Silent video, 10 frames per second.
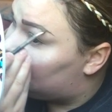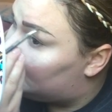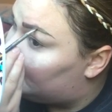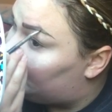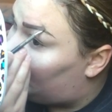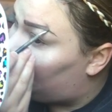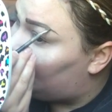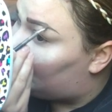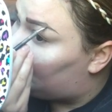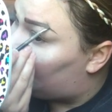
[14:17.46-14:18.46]
to do my
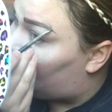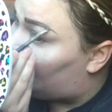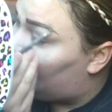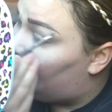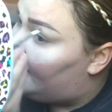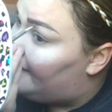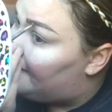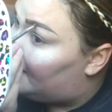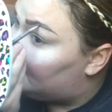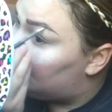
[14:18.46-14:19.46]
makeup today.
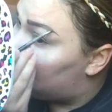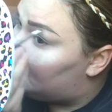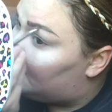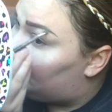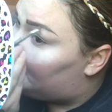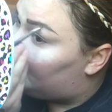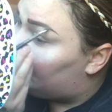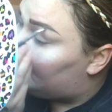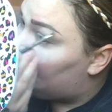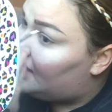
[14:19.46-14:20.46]
That's
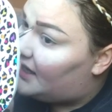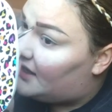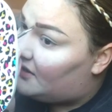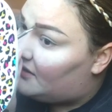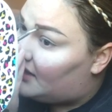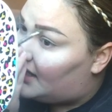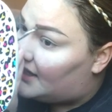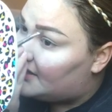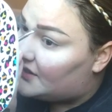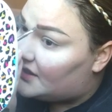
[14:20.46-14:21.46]
really how
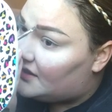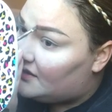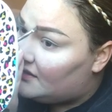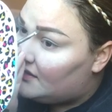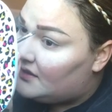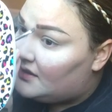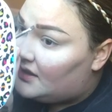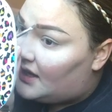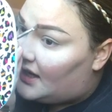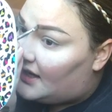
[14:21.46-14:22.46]
I did.
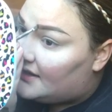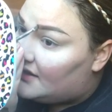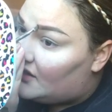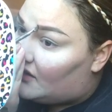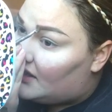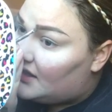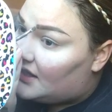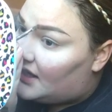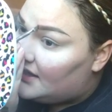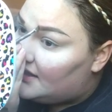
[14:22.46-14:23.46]
I did
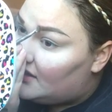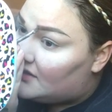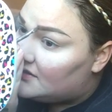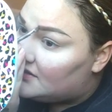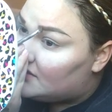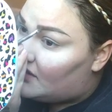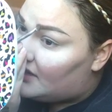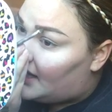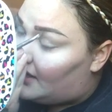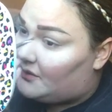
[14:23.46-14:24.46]
not
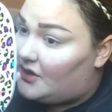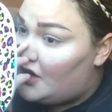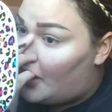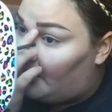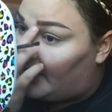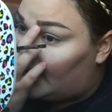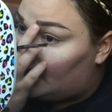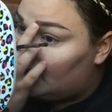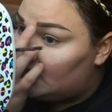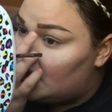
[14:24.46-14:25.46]
start out
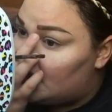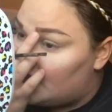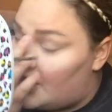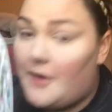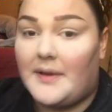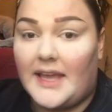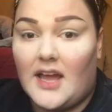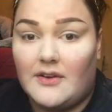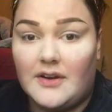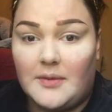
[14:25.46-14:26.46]
just knowing
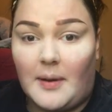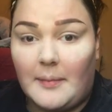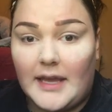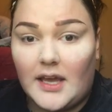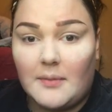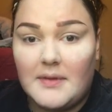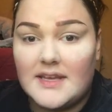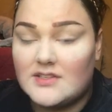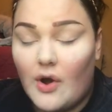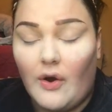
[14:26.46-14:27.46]
how to do my makeup.
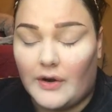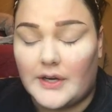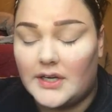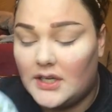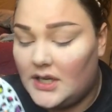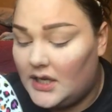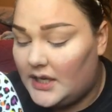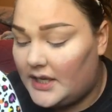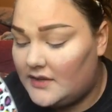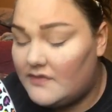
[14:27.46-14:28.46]
It's hard.
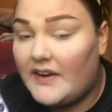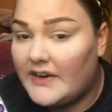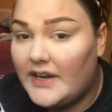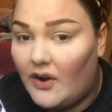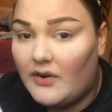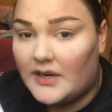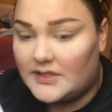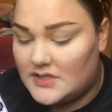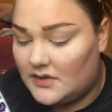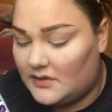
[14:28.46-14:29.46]
It is very
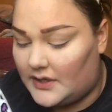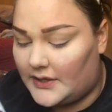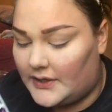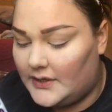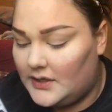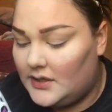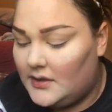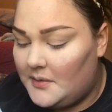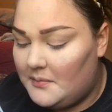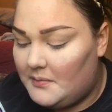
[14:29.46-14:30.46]
hard to learn,
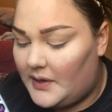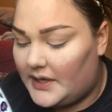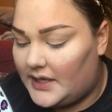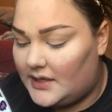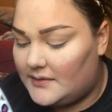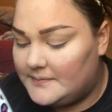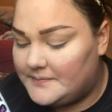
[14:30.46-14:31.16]
but